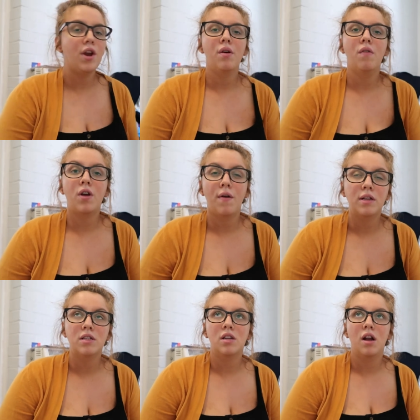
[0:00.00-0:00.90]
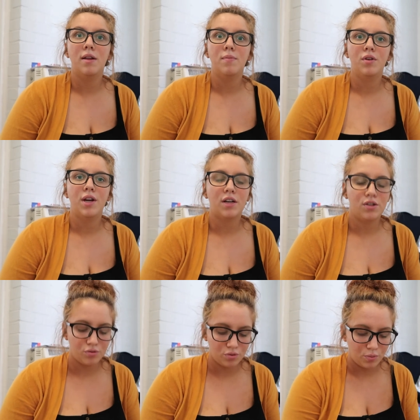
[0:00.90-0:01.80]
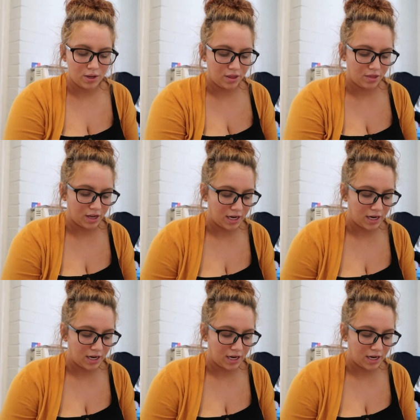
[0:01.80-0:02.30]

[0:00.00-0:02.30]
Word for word: the note of going slightly more natural with